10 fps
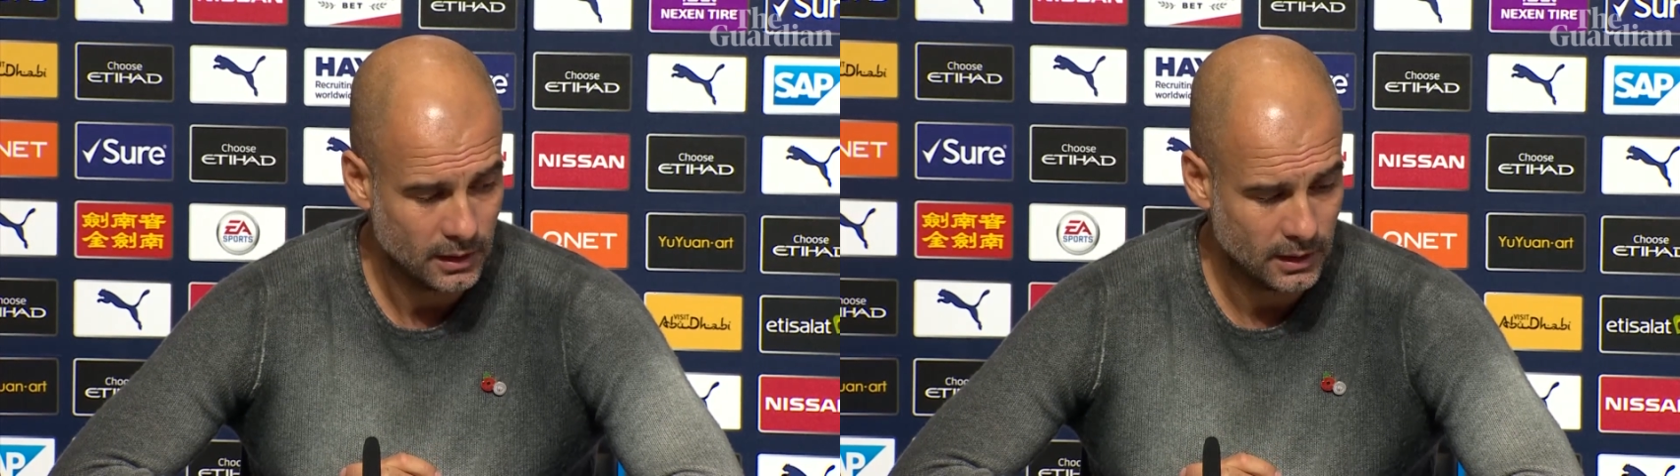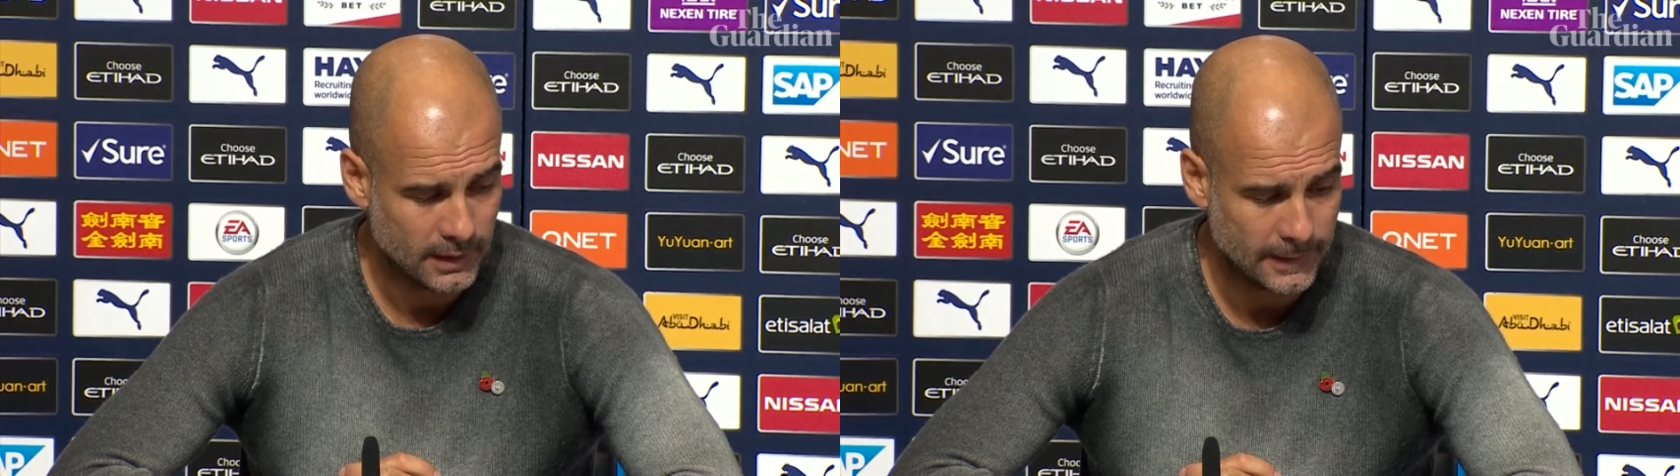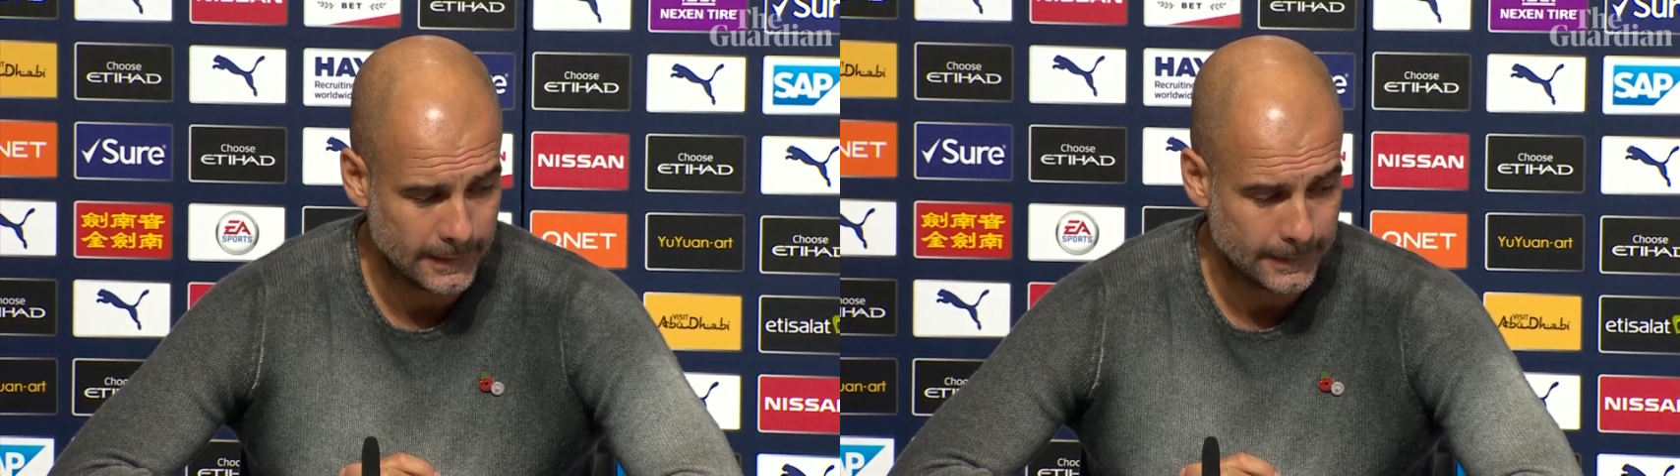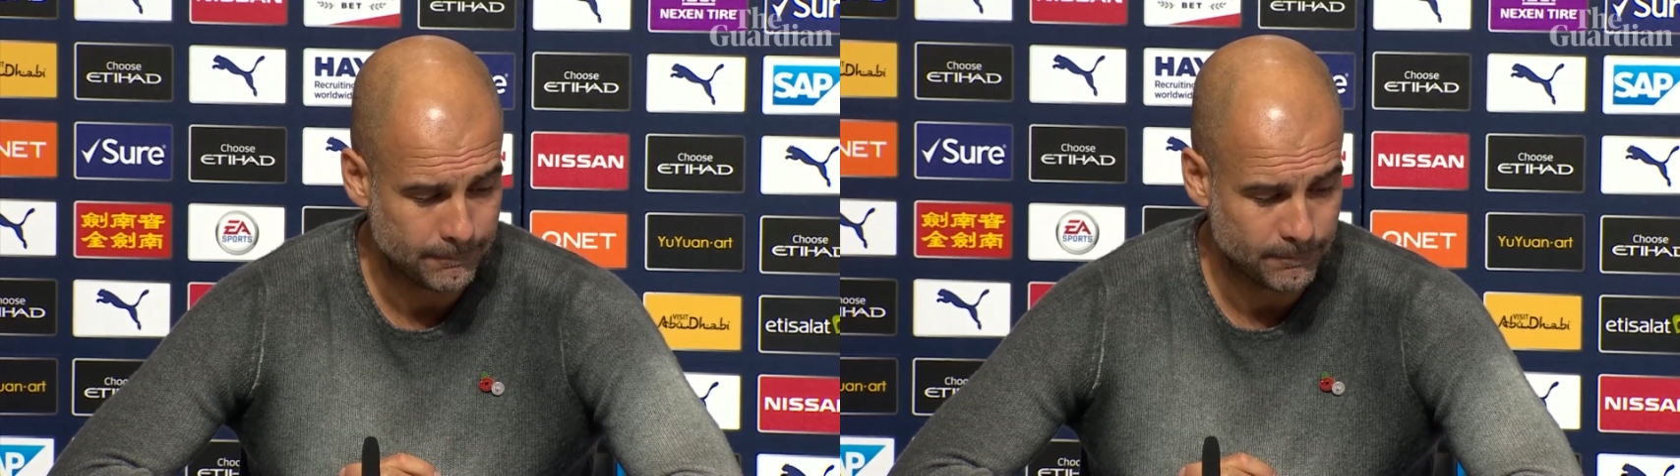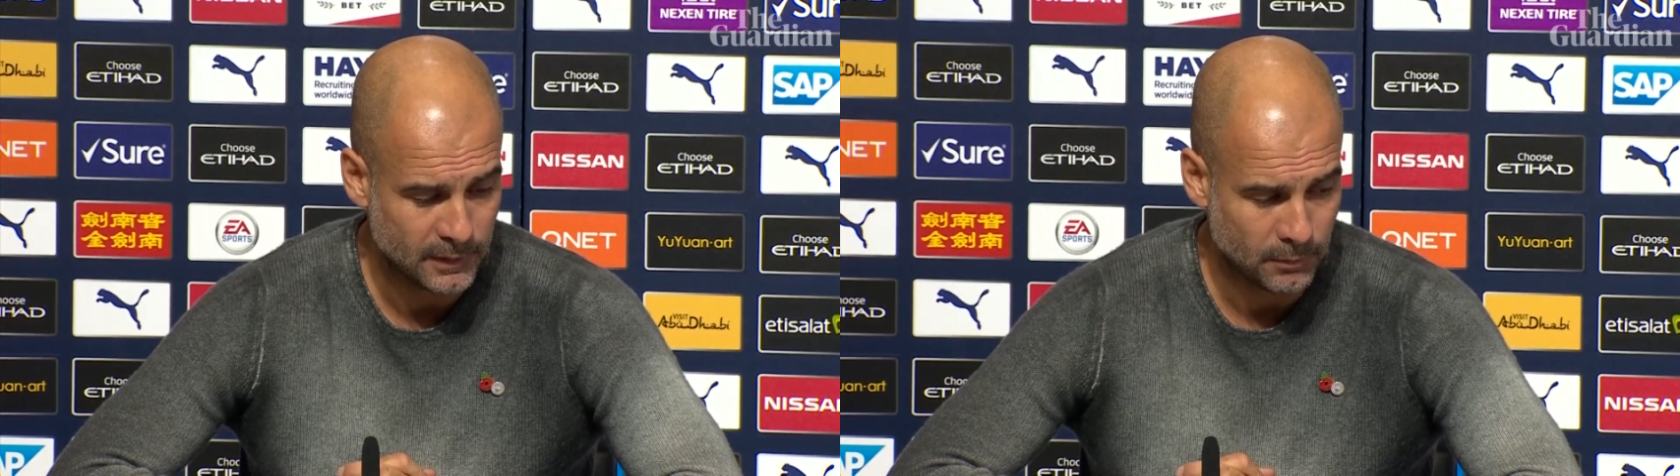
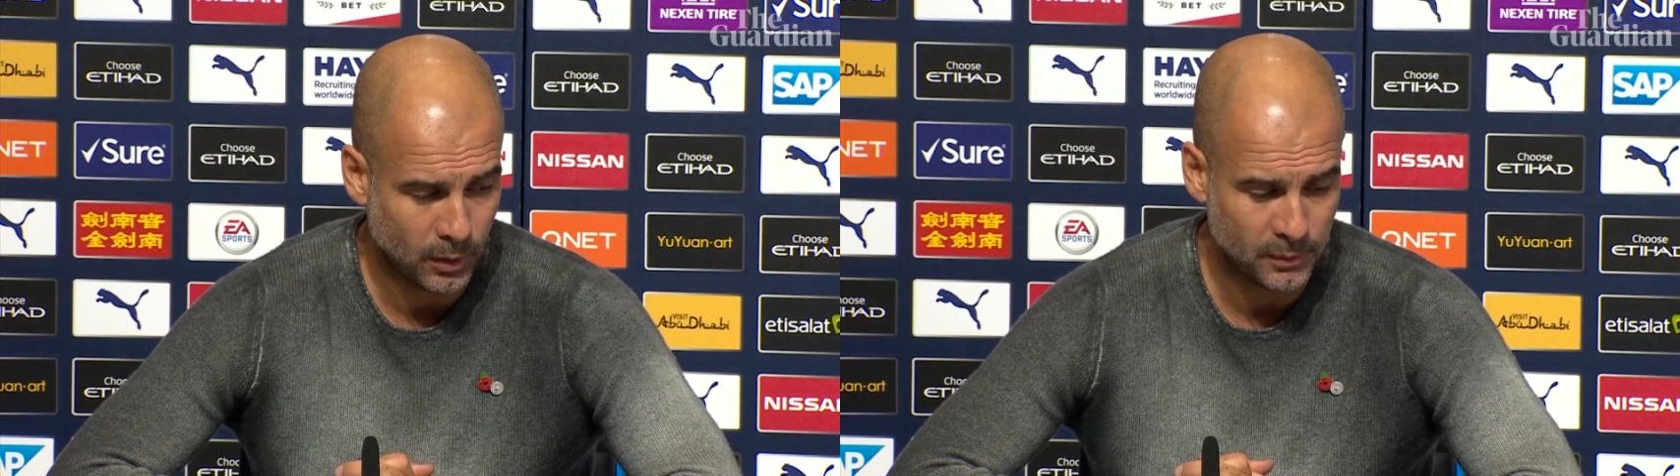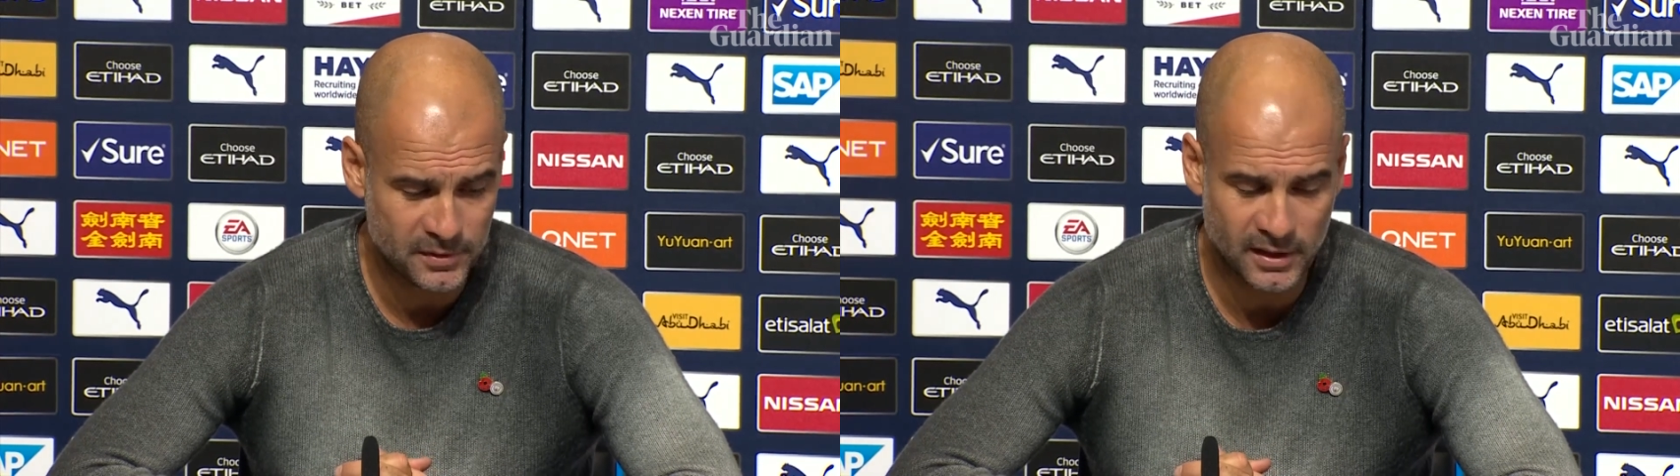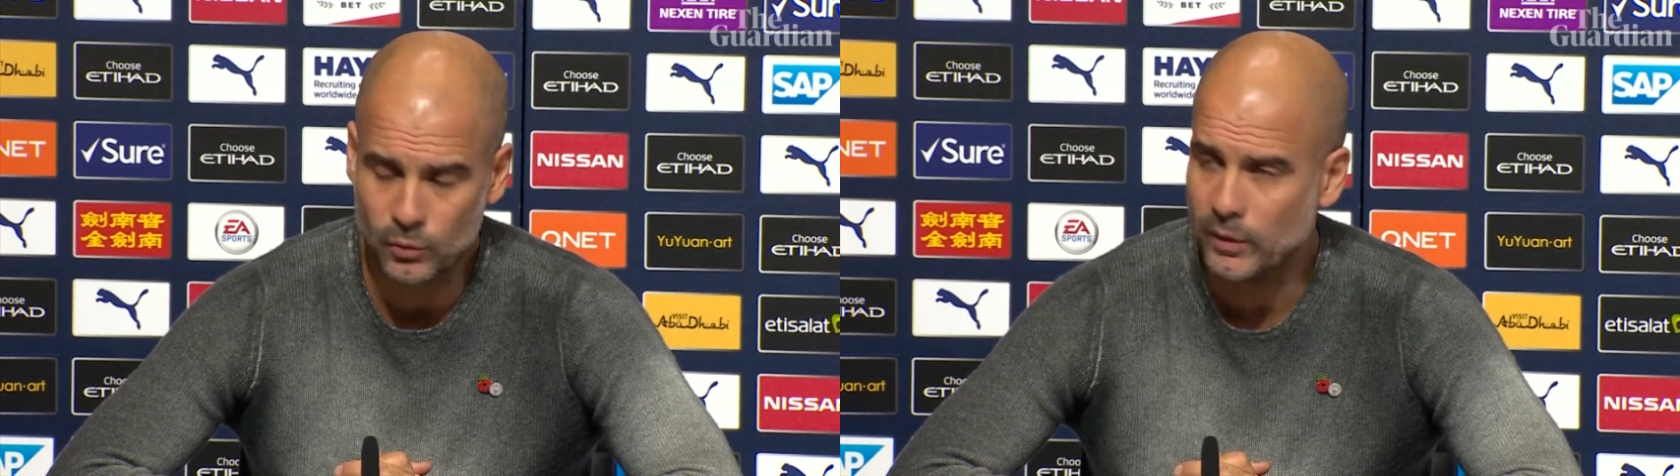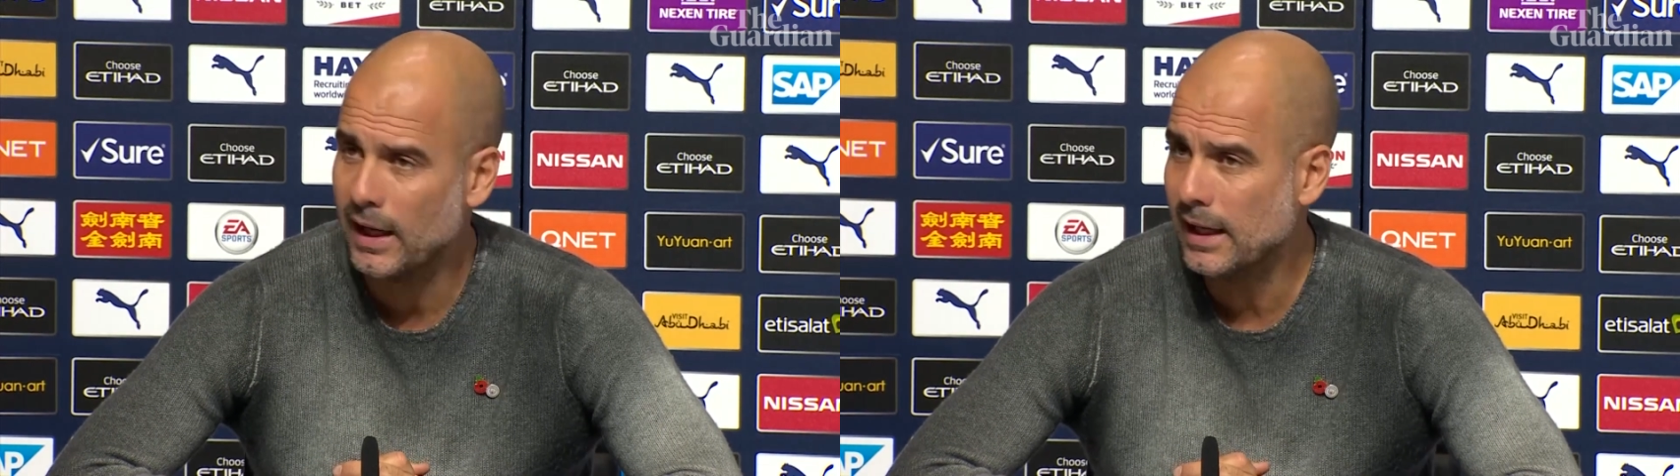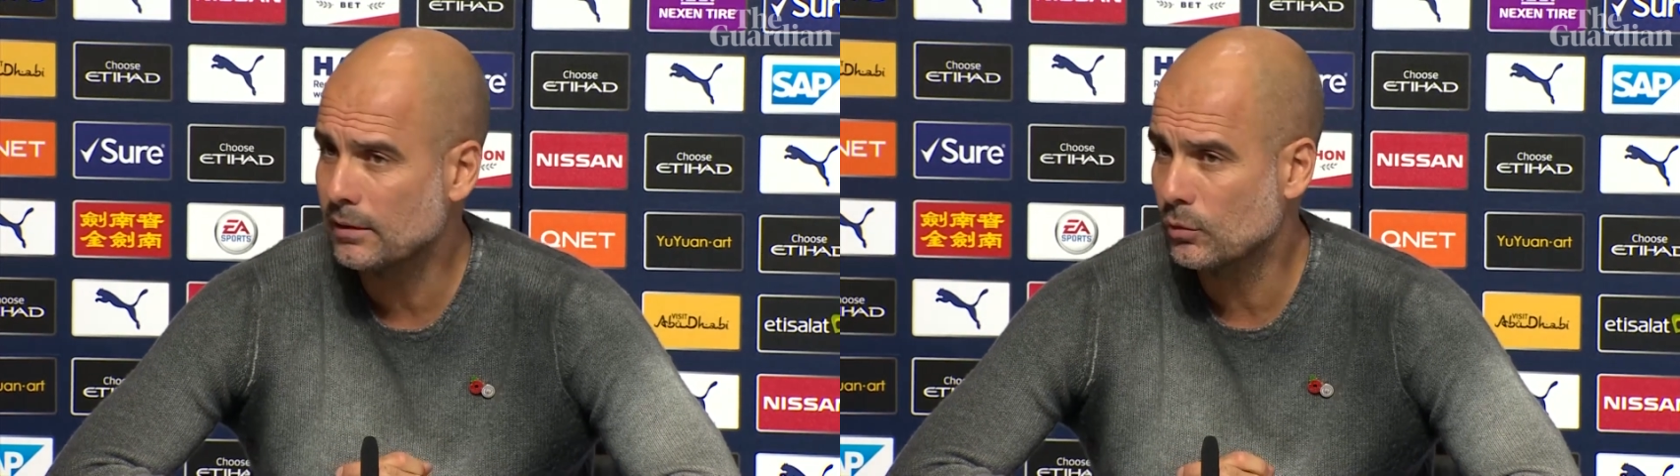The problems that we
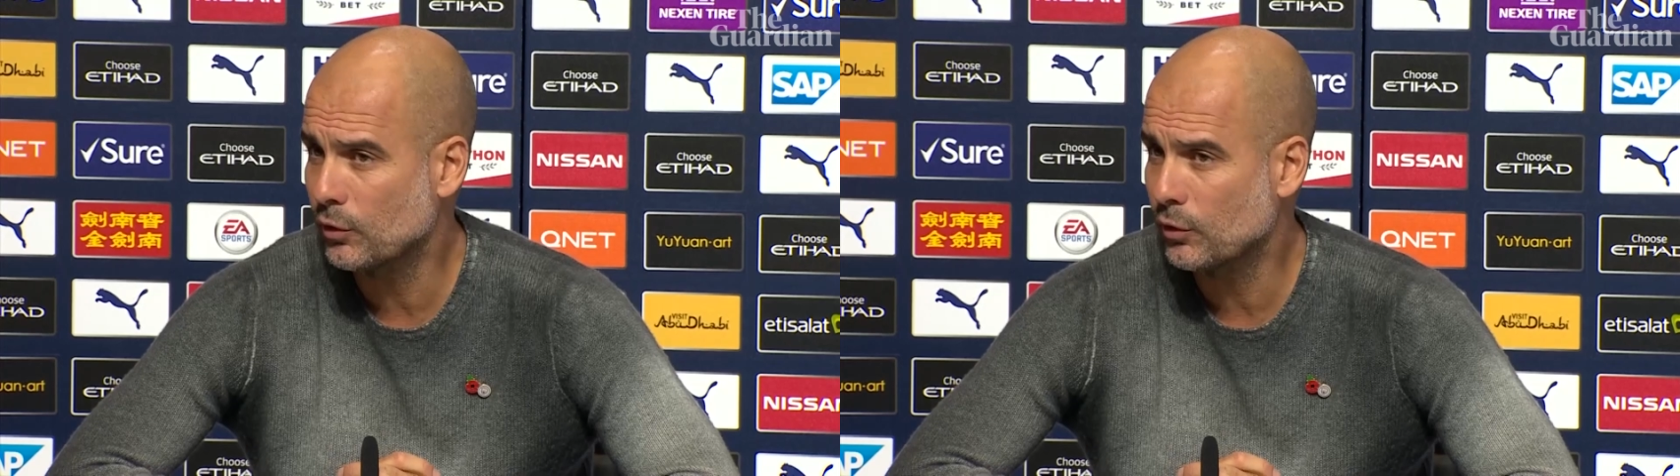had to